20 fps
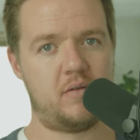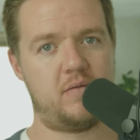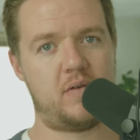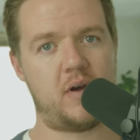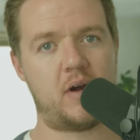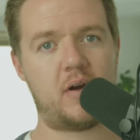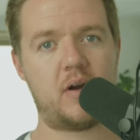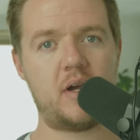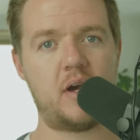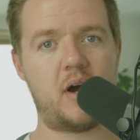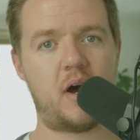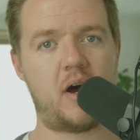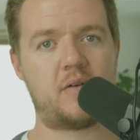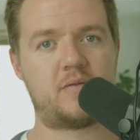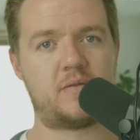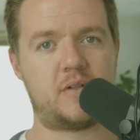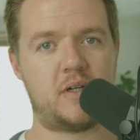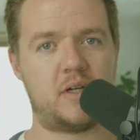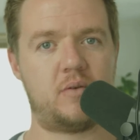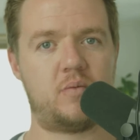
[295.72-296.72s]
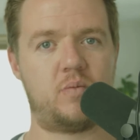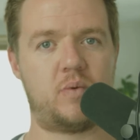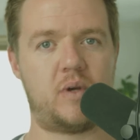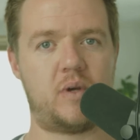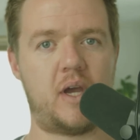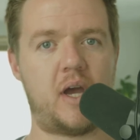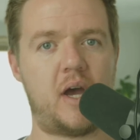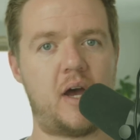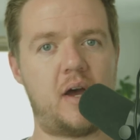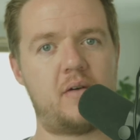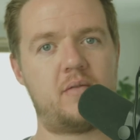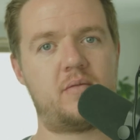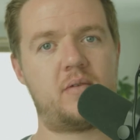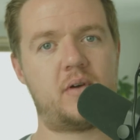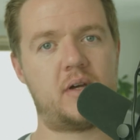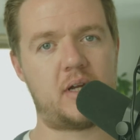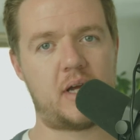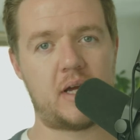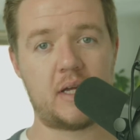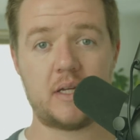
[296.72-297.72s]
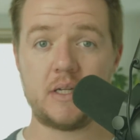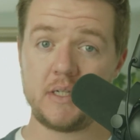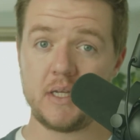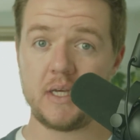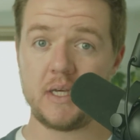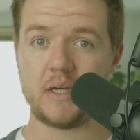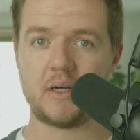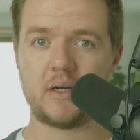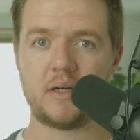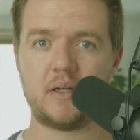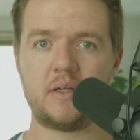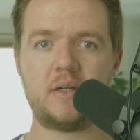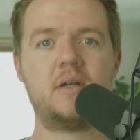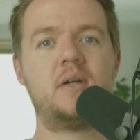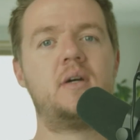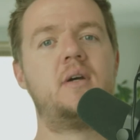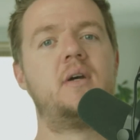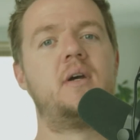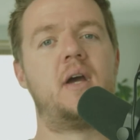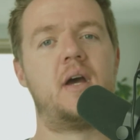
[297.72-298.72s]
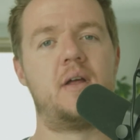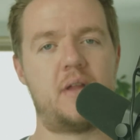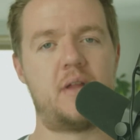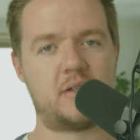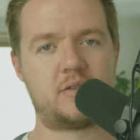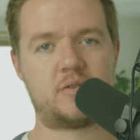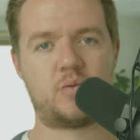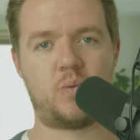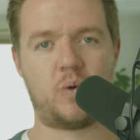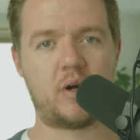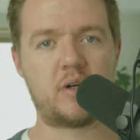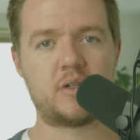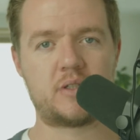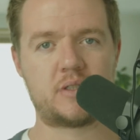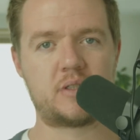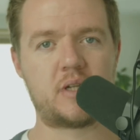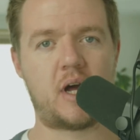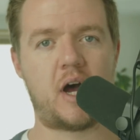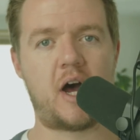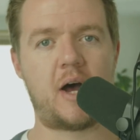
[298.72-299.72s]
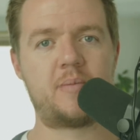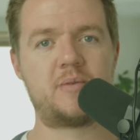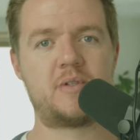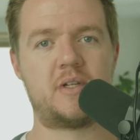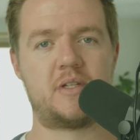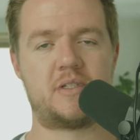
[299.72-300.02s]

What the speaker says: Very often we have an idea and that's where it stops.